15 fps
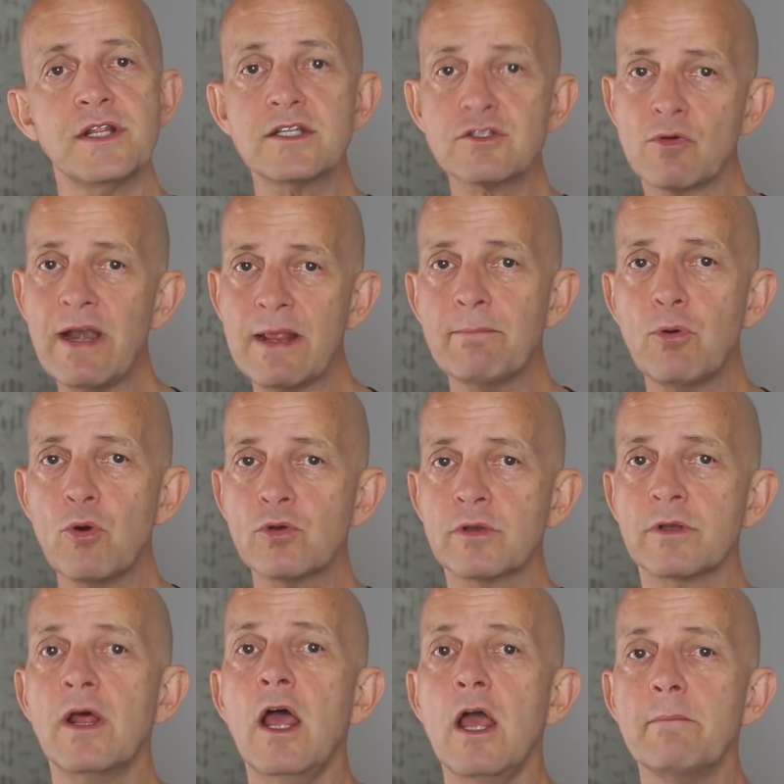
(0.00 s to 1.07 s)
And that's really
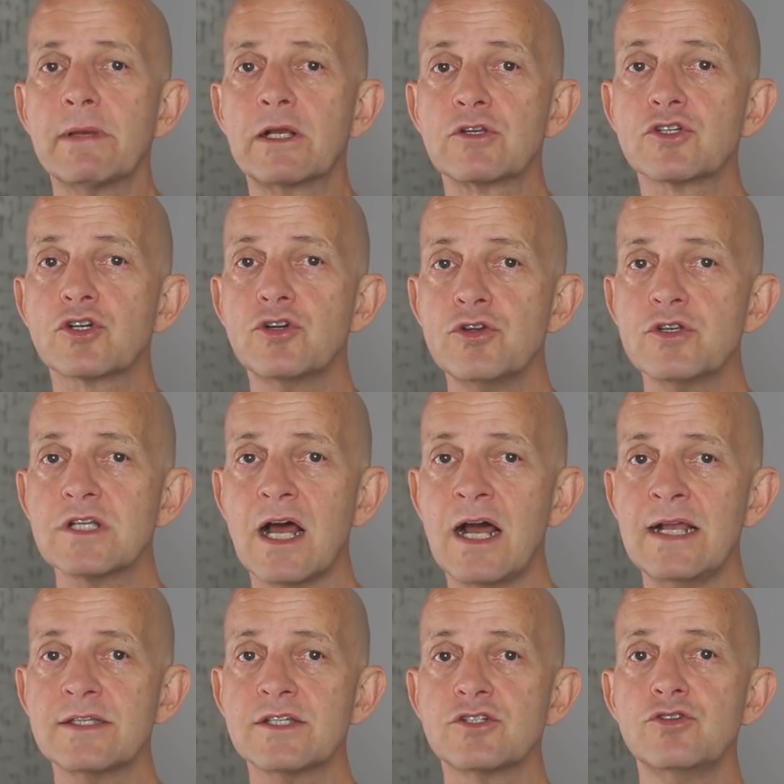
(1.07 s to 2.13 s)
important because cruise
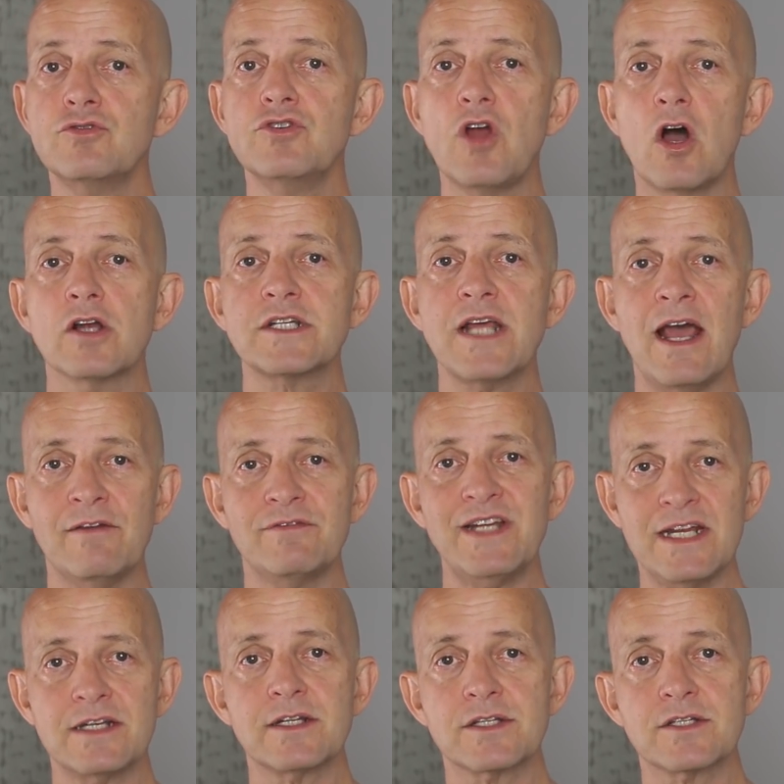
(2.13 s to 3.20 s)
lines do not have
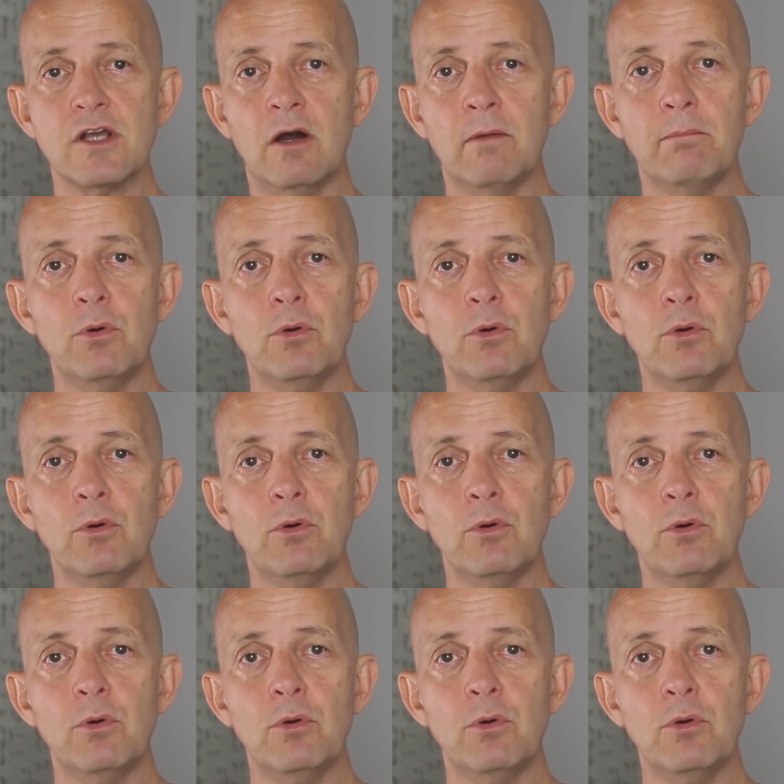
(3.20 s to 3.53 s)
dentists on